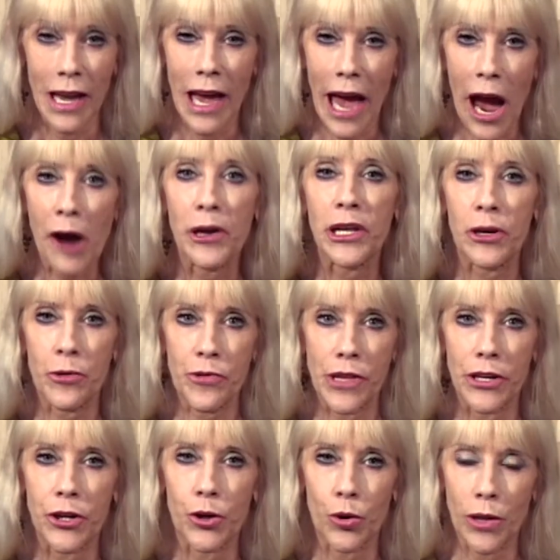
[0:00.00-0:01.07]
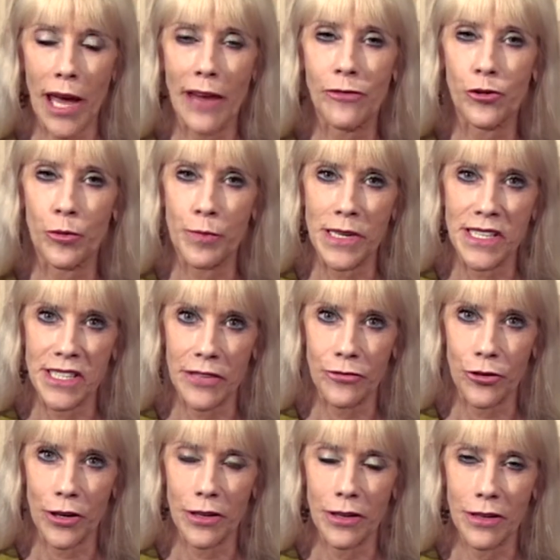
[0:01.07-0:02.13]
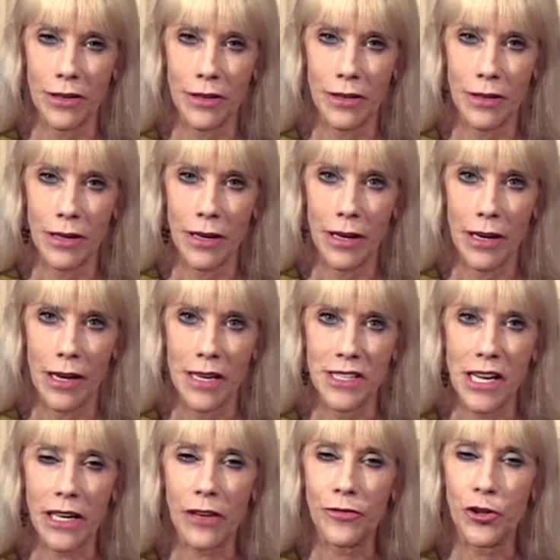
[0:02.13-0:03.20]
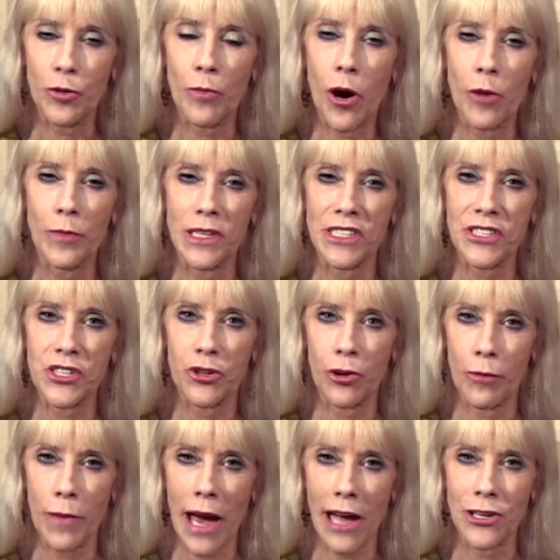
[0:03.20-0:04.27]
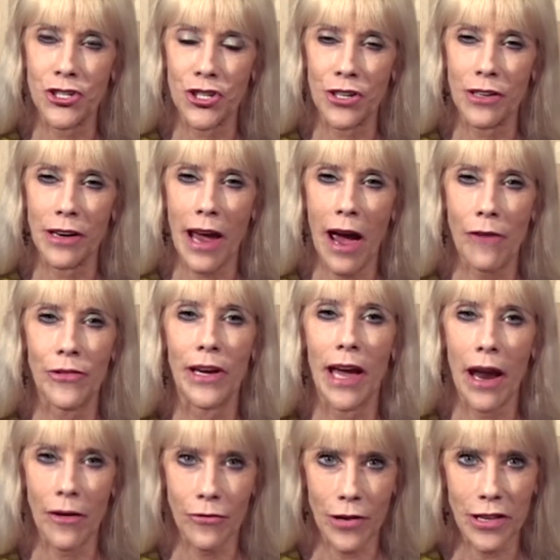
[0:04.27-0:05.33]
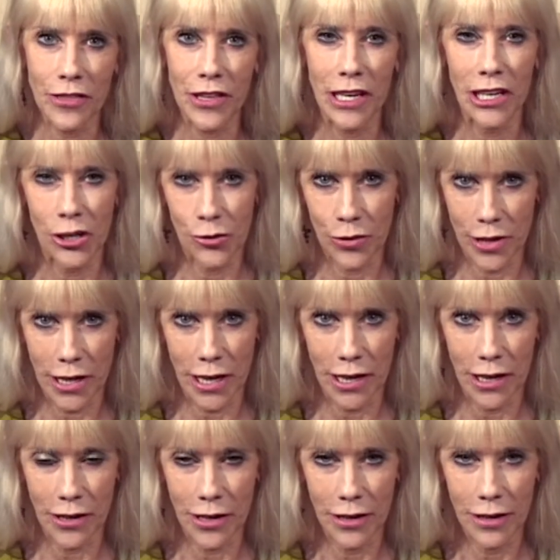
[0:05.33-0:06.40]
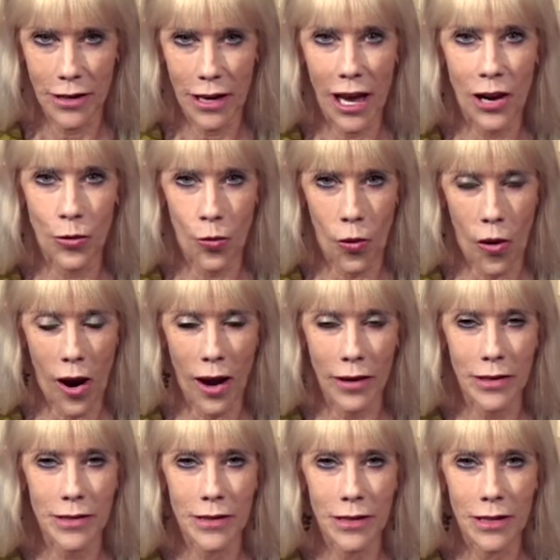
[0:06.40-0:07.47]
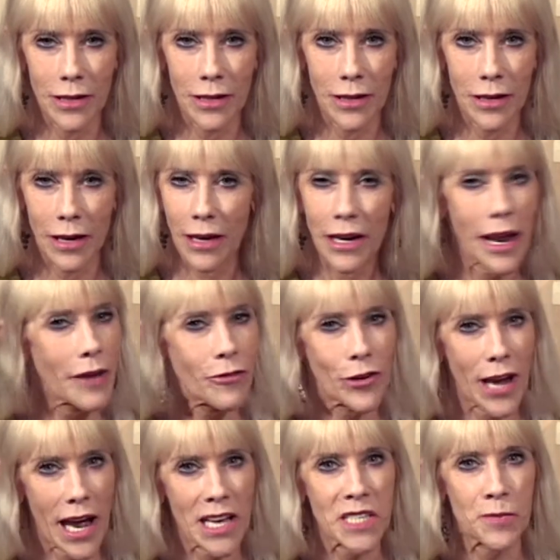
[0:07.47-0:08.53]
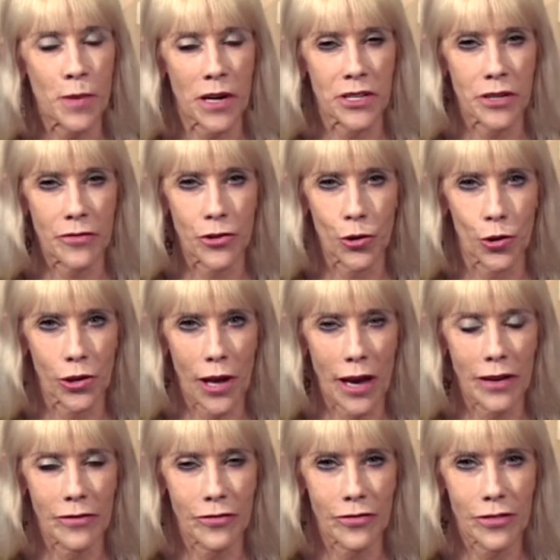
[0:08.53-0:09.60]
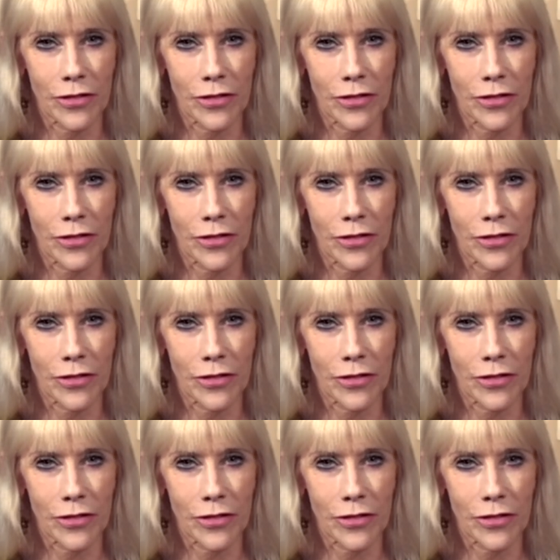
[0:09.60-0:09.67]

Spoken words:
How do you think your life would be different? Take a few moments to imagine having everything you need and want in every aspect of your life: